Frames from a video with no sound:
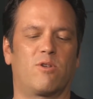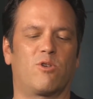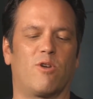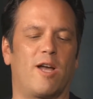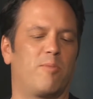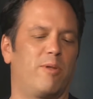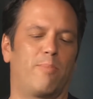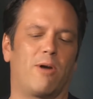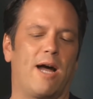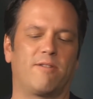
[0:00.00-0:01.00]
Incredibly
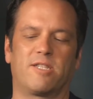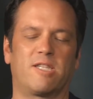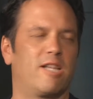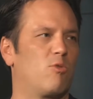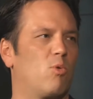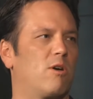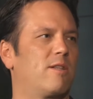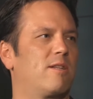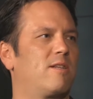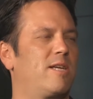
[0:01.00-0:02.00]
proud to see the
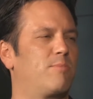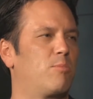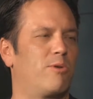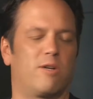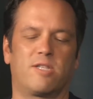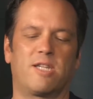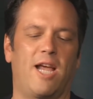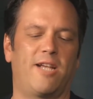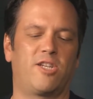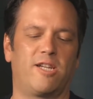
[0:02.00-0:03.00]
work that the teams have put on stage